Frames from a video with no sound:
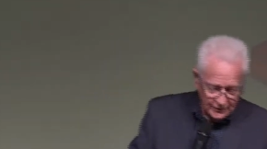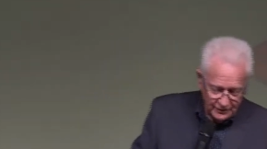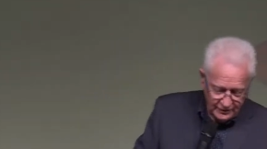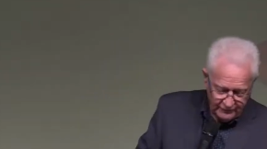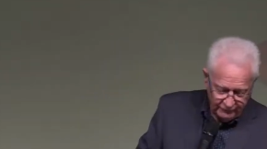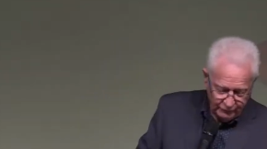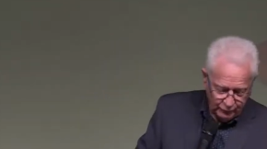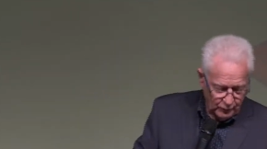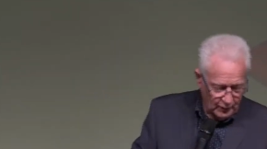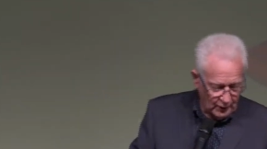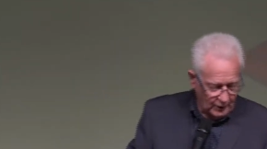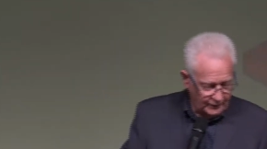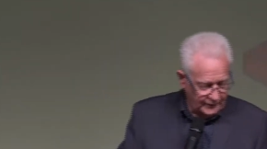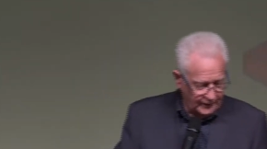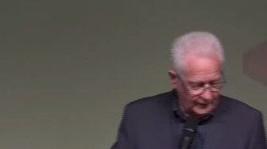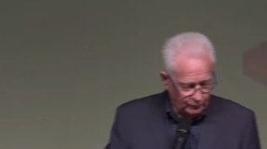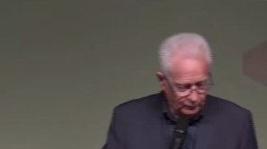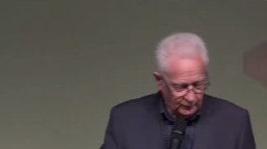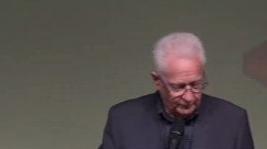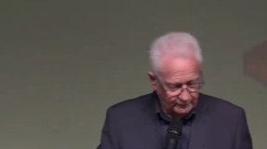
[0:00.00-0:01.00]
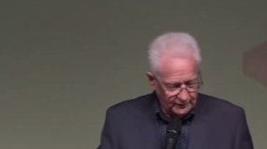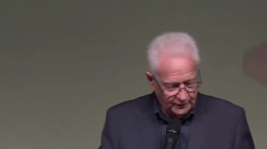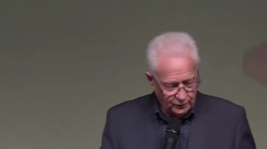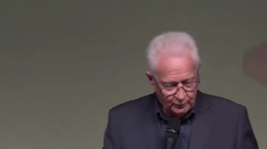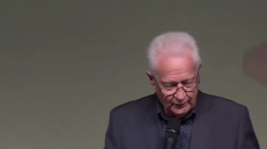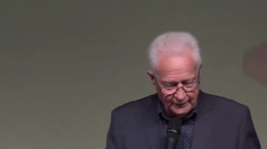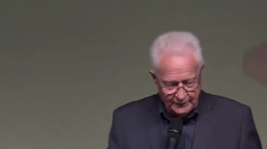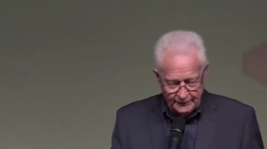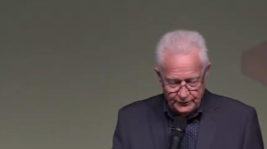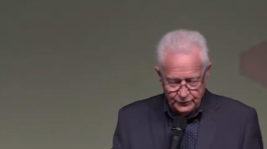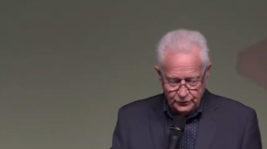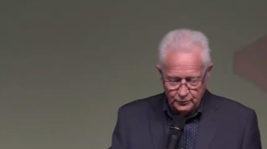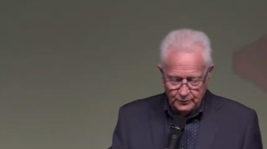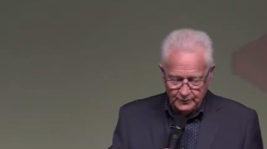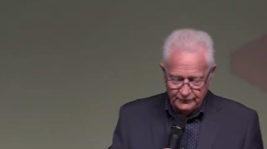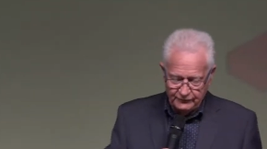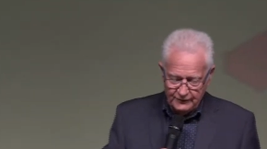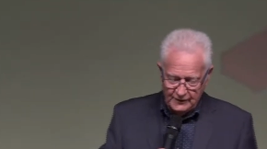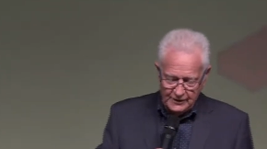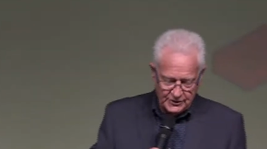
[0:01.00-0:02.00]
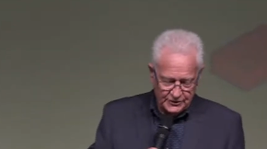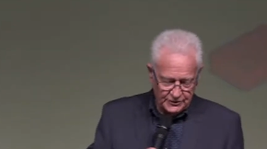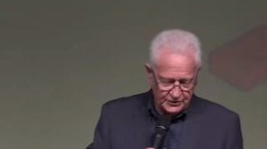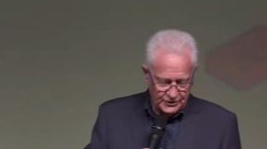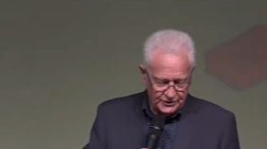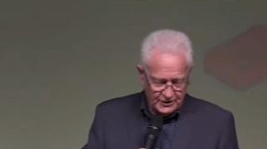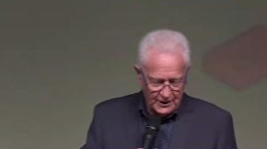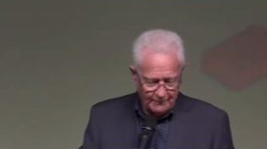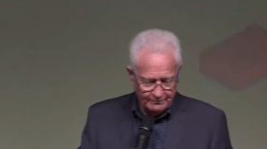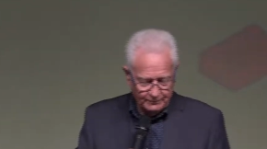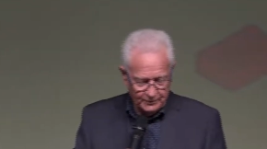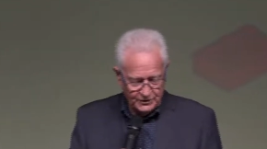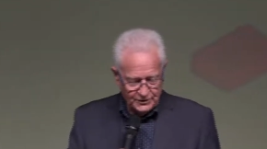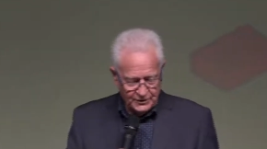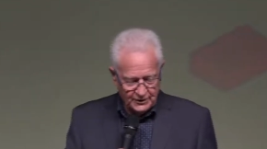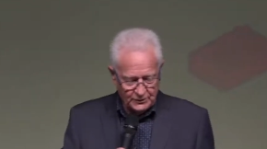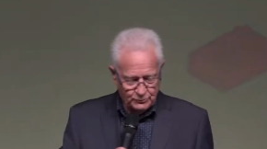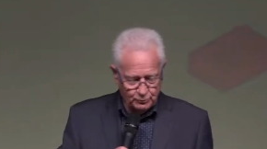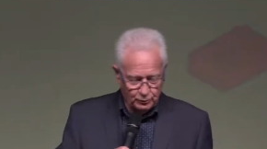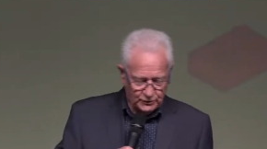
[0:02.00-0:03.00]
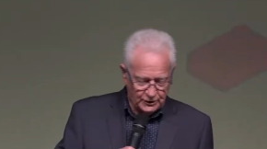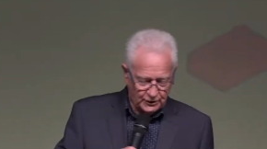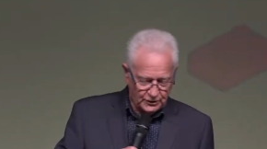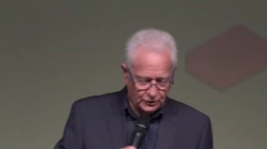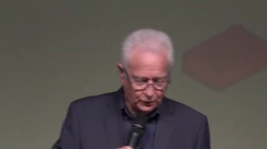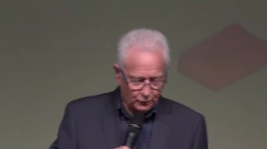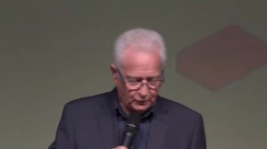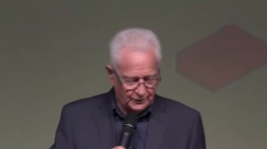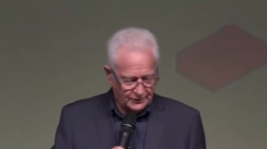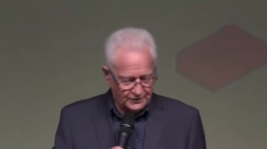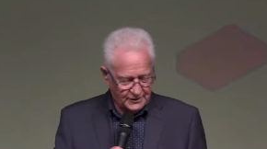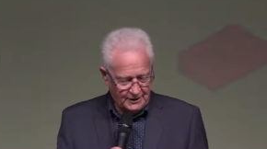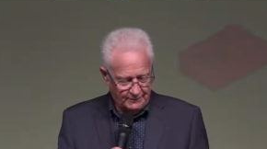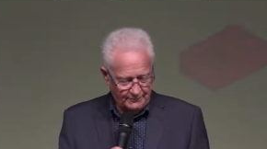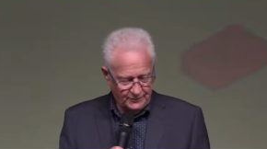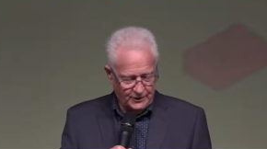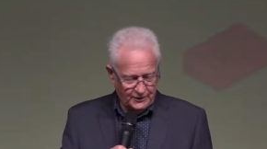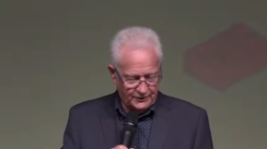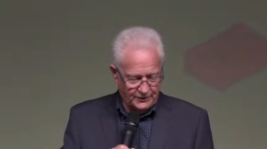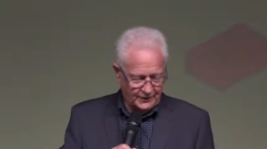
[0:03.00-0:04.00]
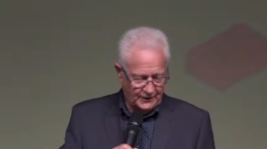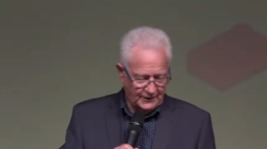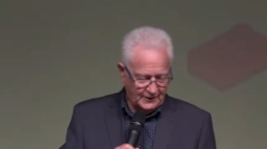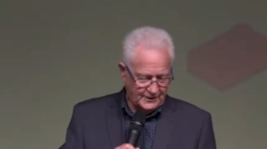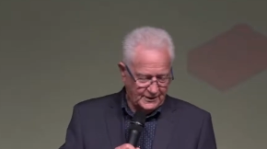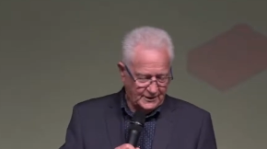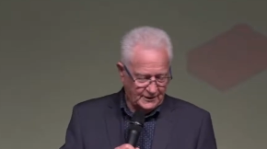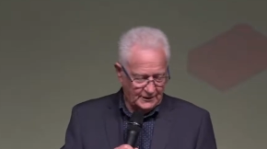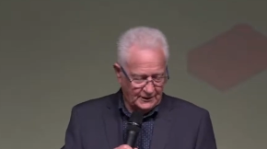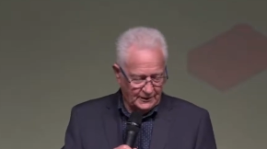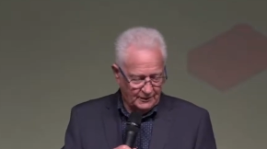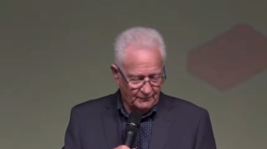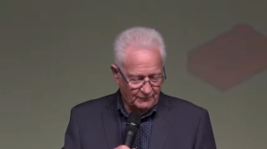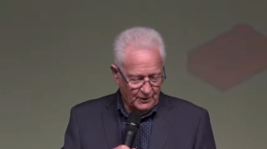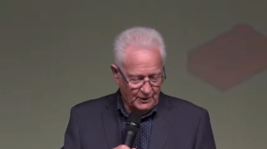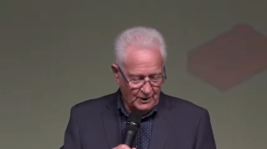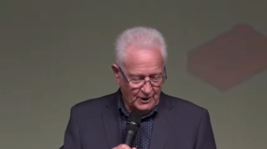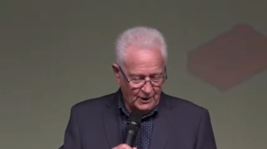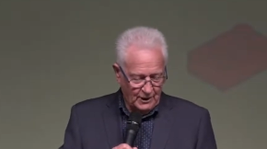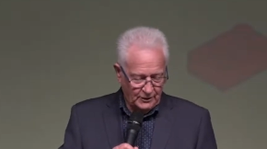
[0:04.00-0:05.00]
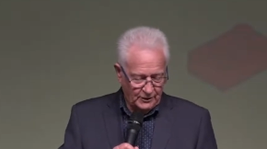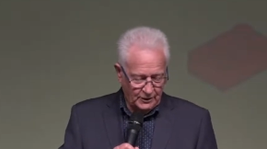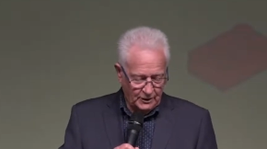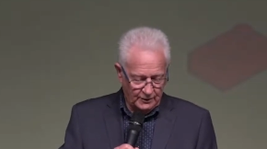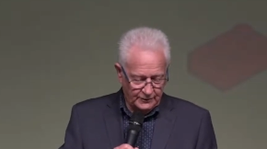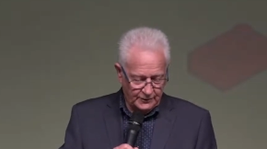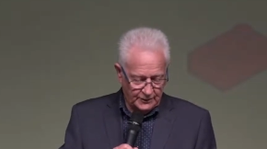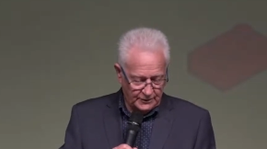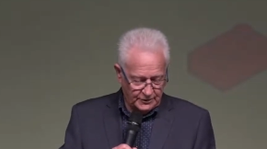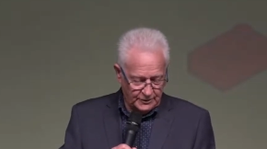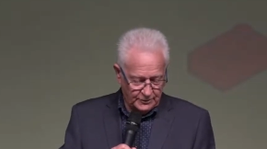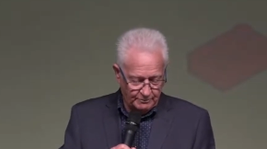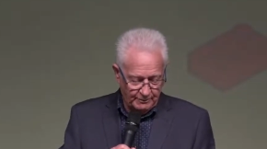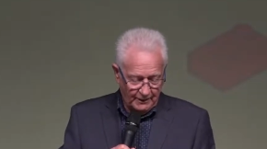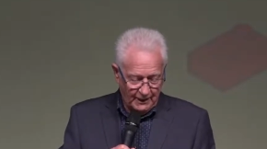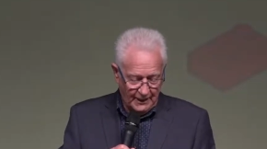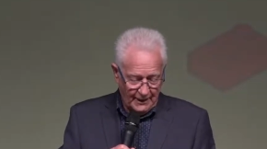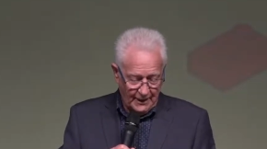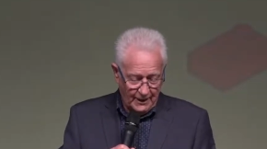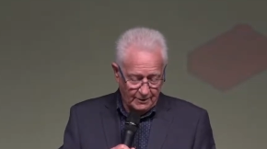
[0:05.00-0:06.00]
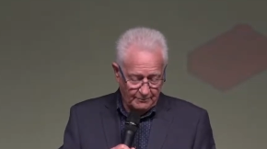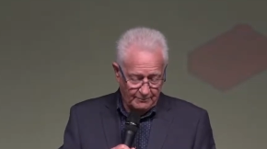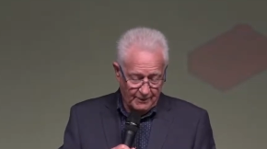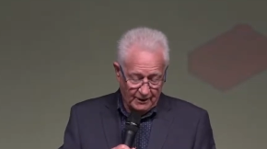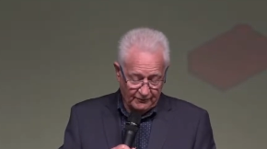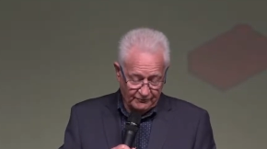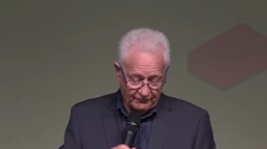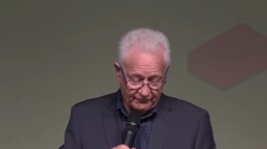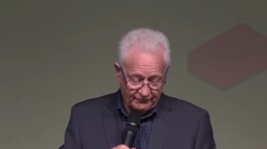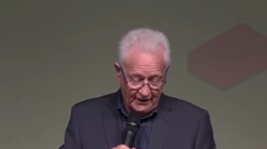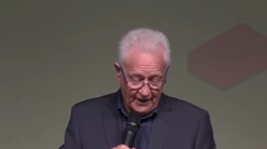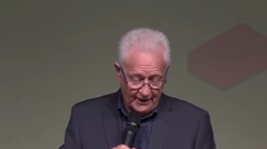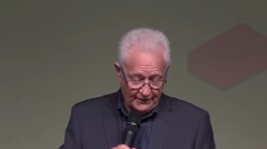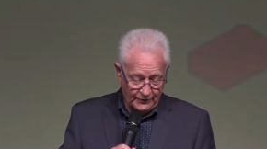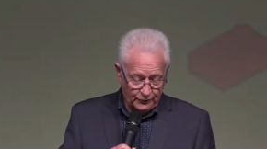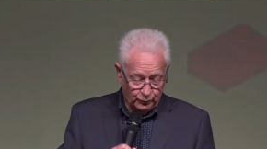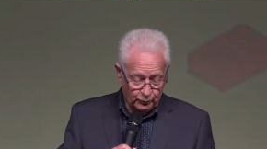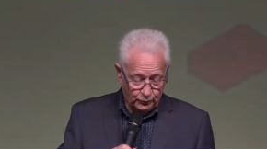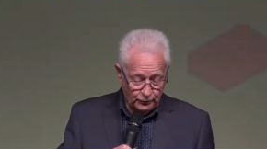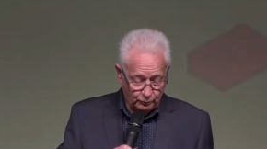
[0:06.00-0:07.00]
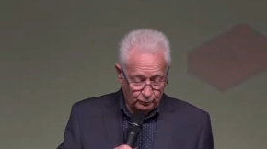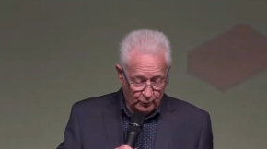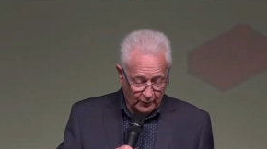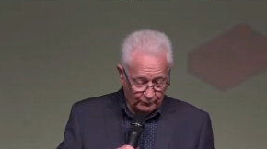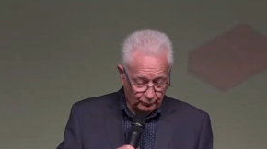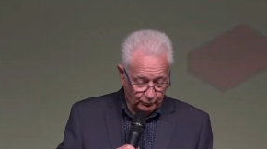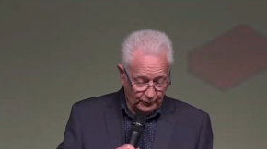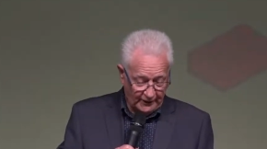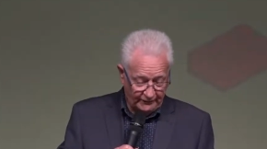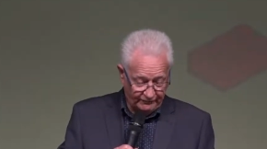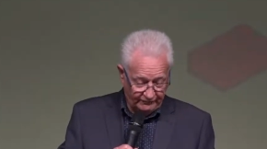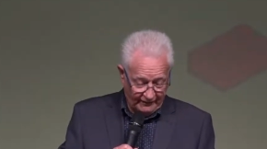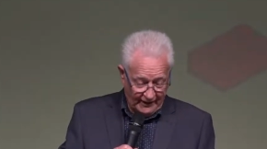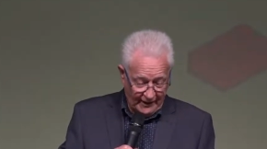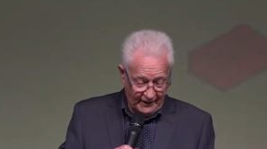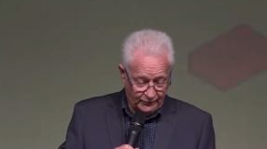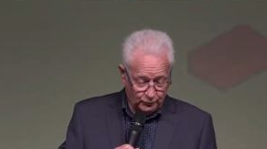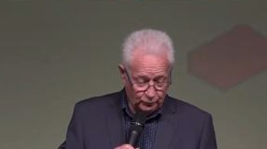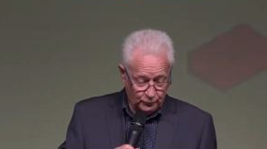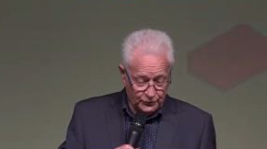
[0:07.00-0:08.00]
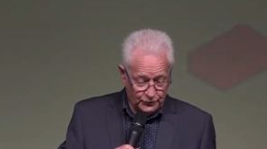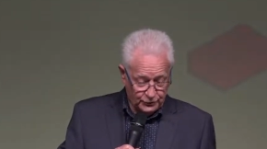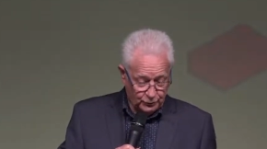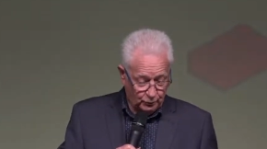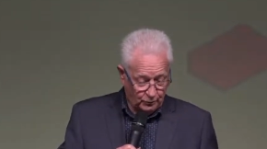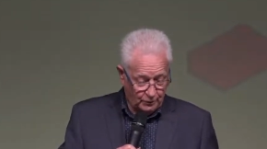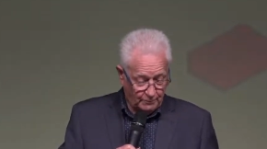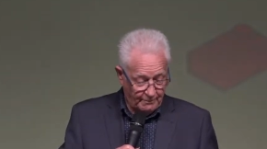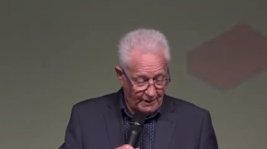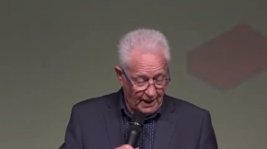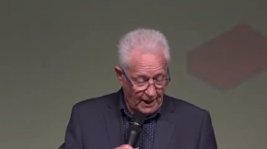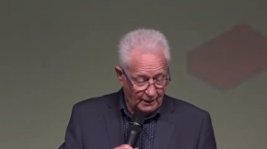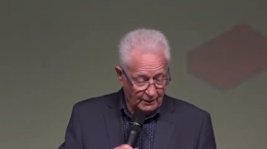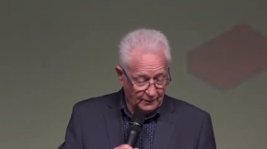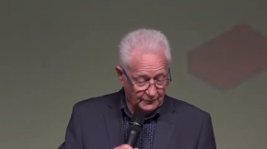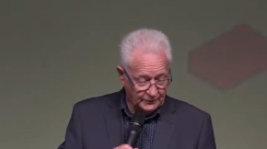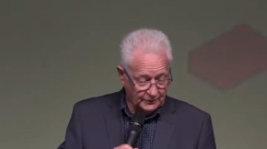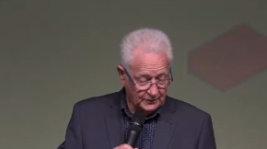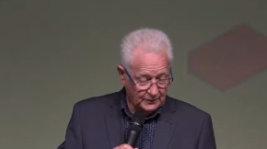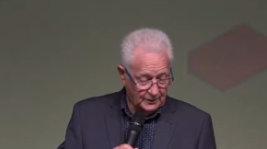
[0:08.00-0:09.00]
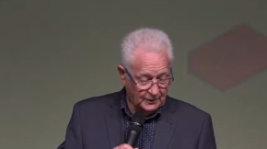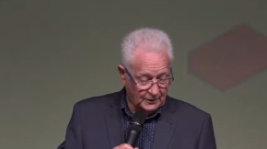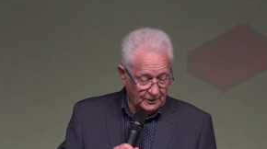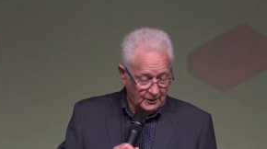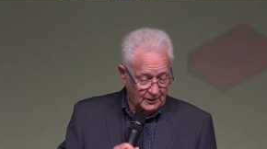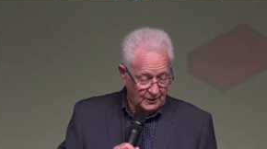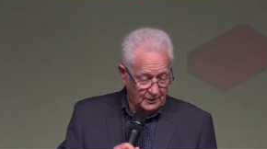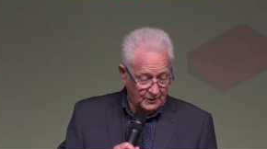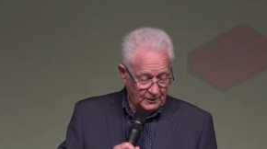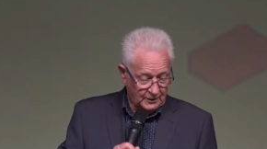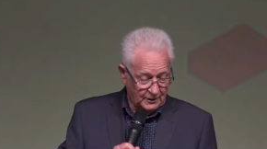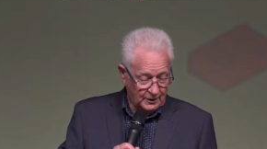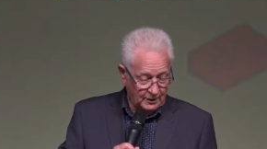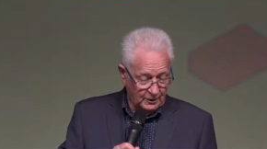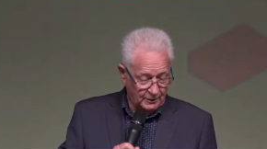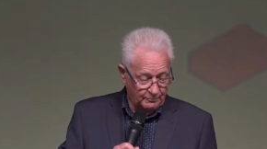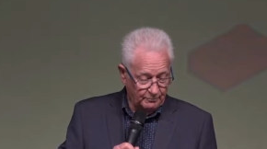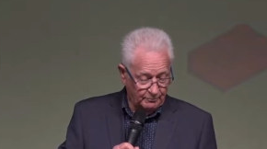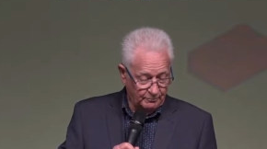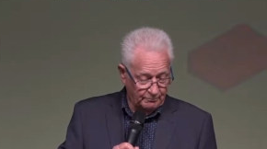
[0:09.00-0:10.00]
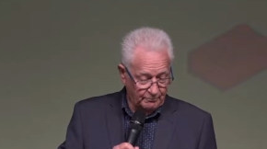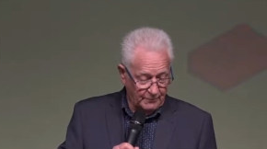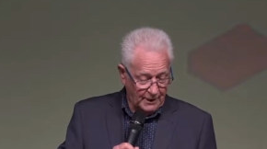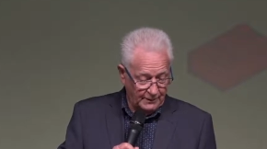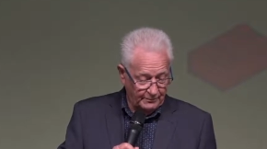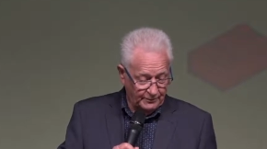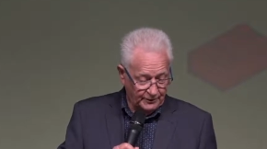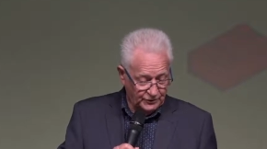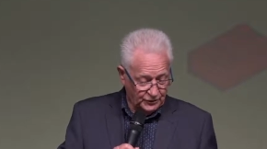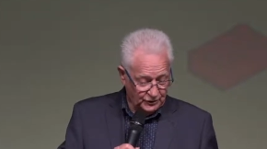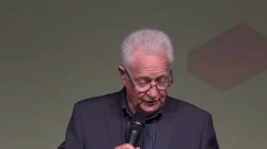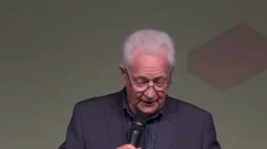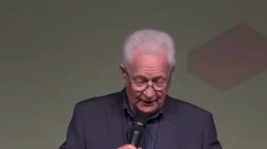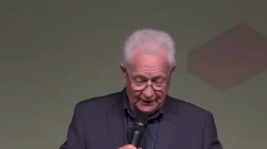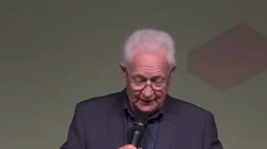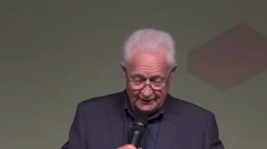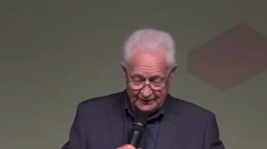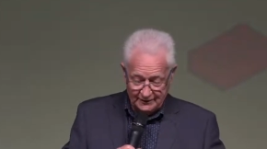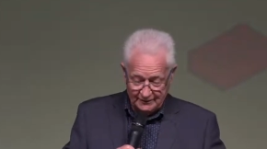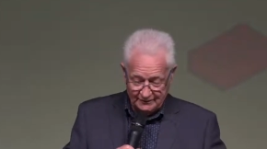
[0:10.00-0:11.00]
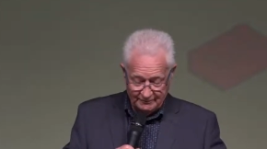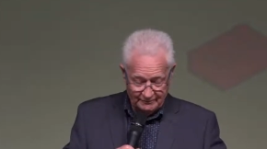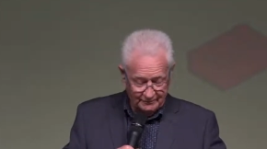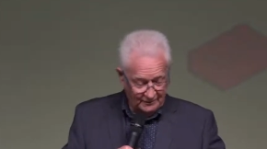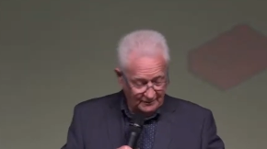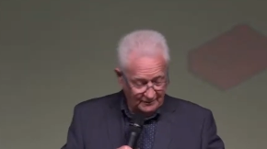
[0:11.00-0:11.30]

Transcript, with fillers: if you go there with me quickly to Ephesians chapter 6, we'll just look at some of the things here, you know, that spell out about fatherhood, what really fatherhood's all about. You know, maybe today